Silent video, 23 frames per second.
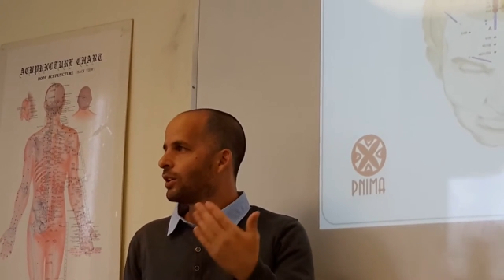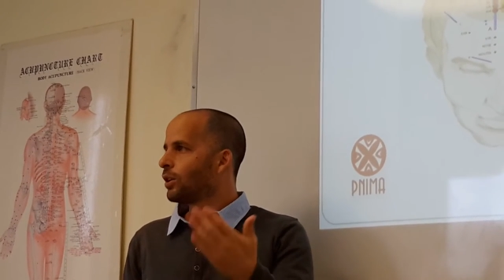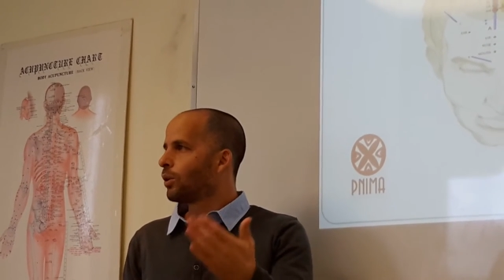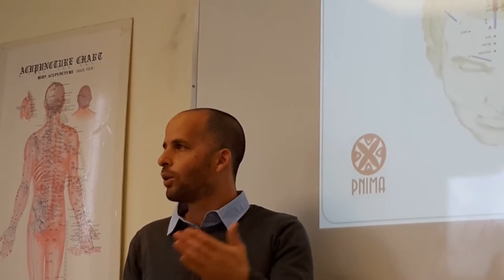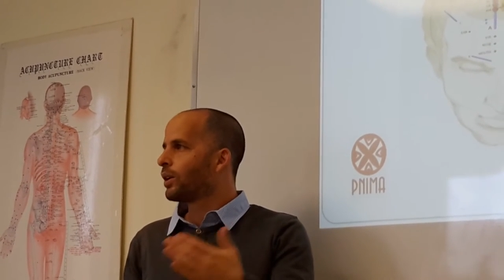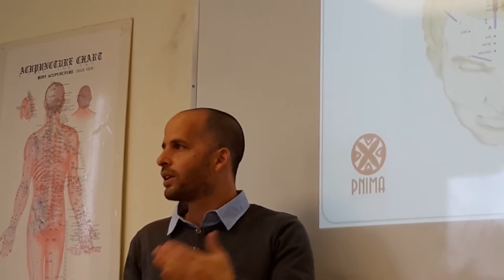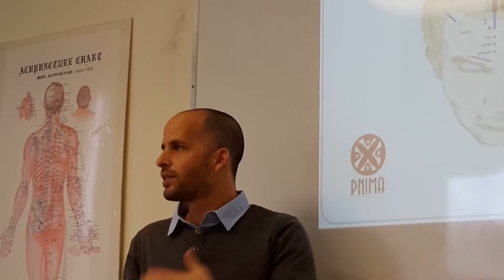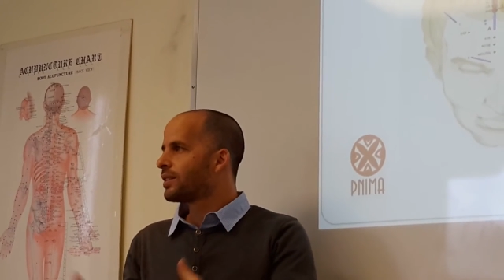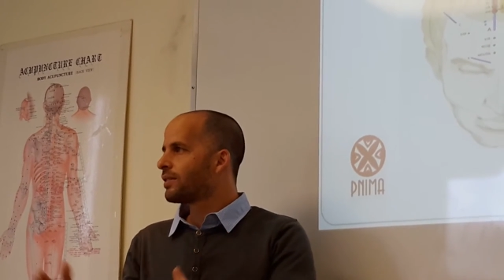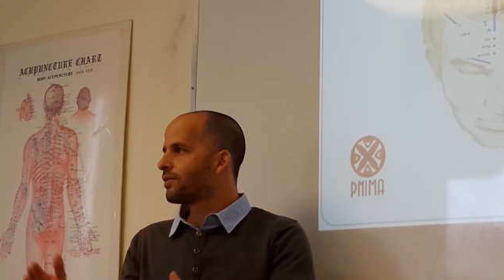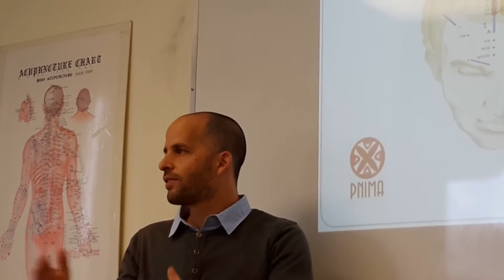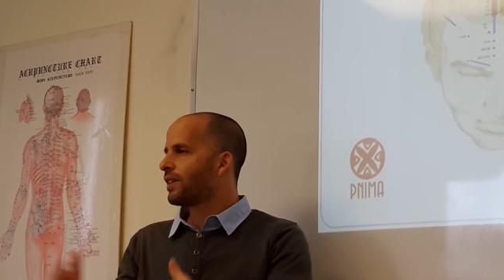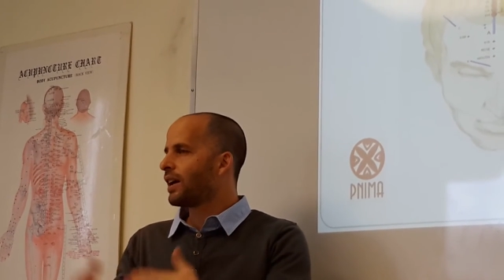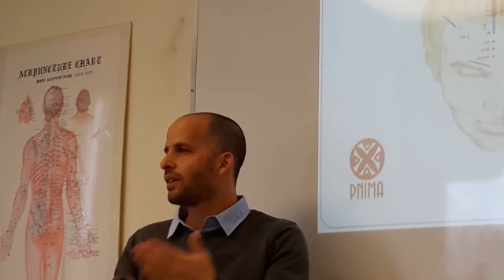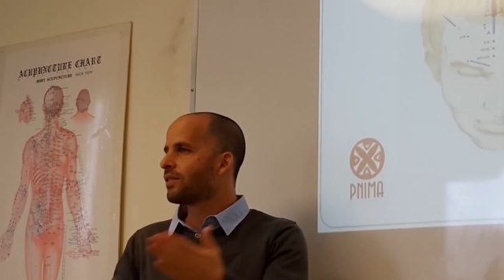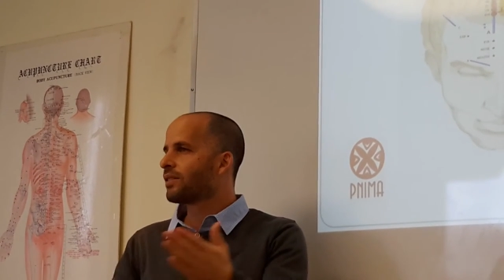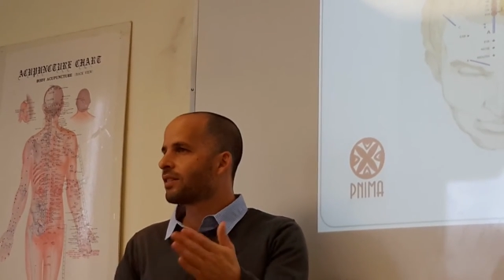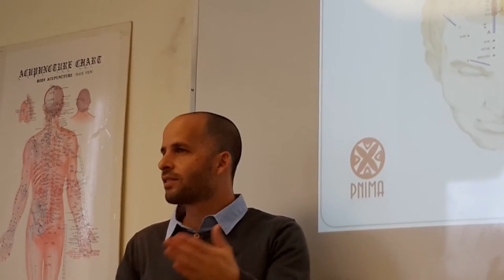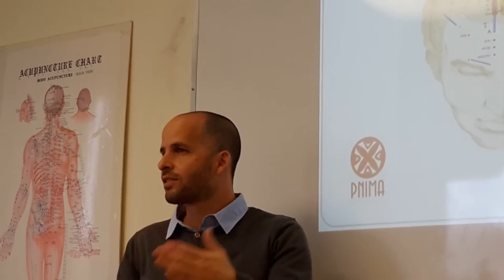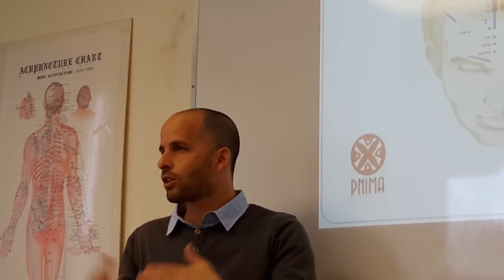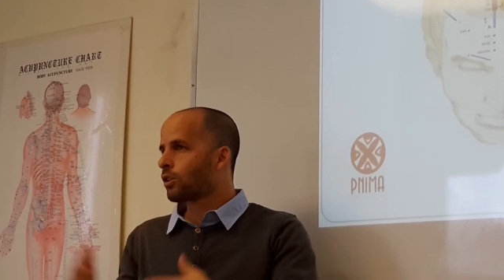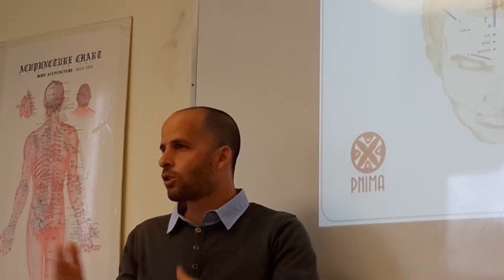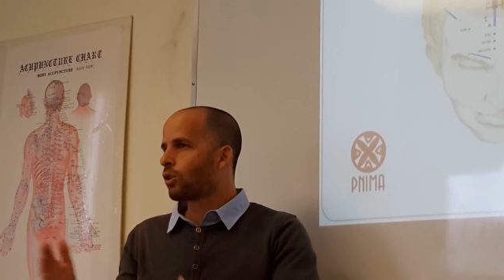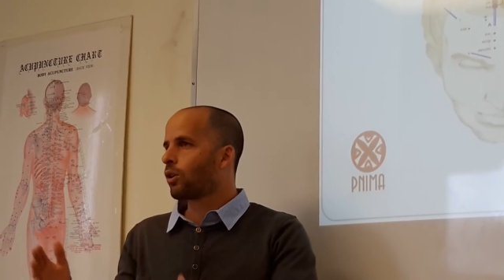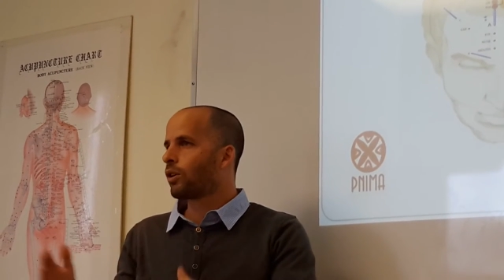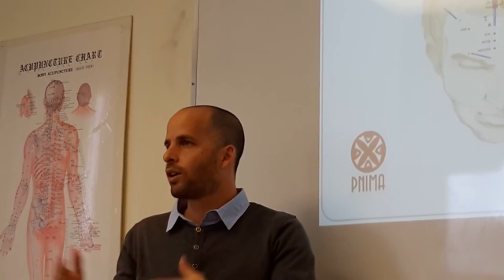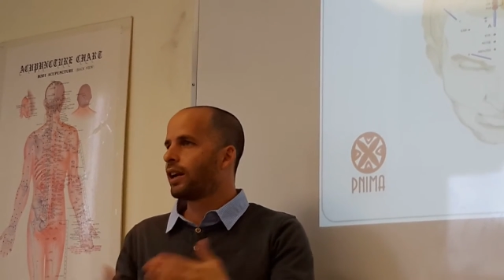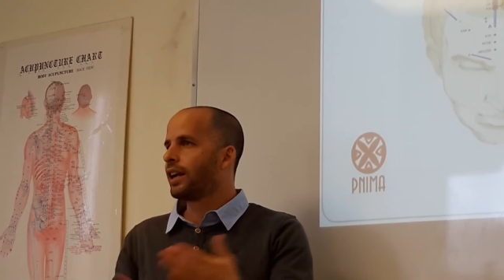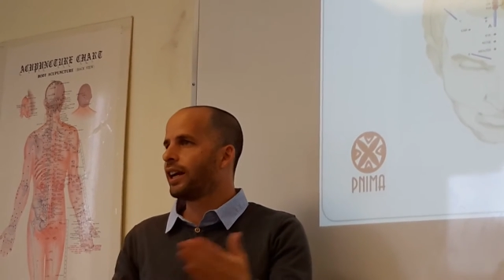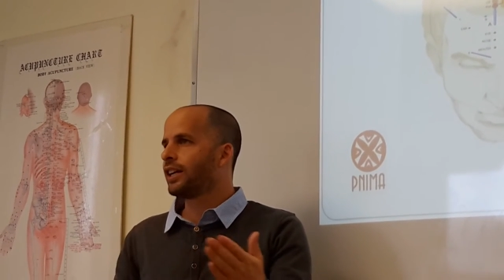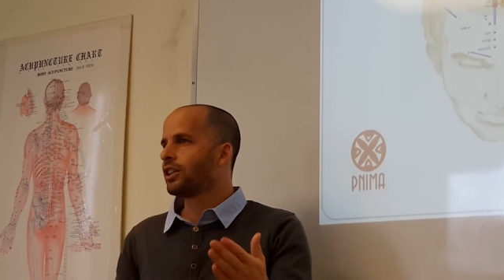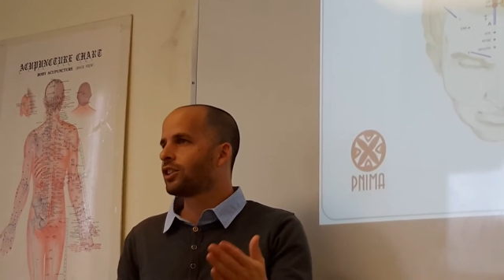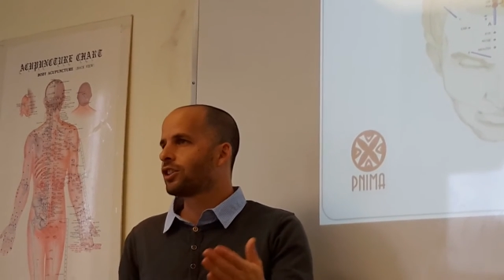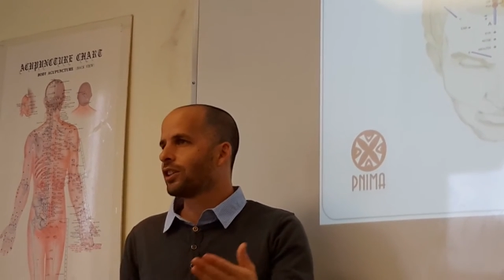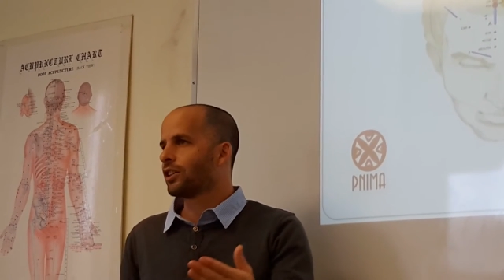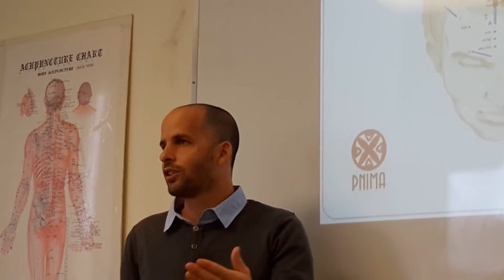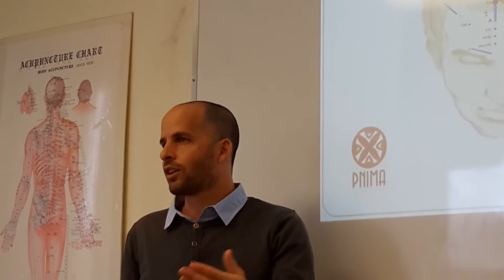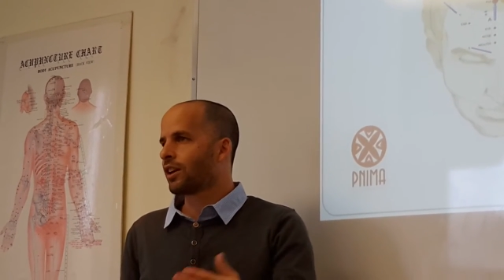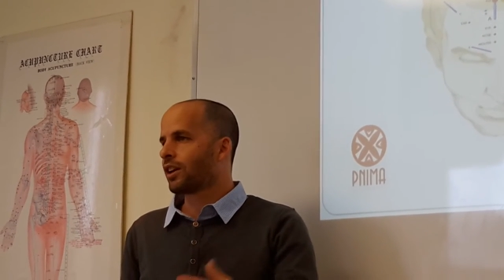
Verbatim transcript: He always felt there's a correlation.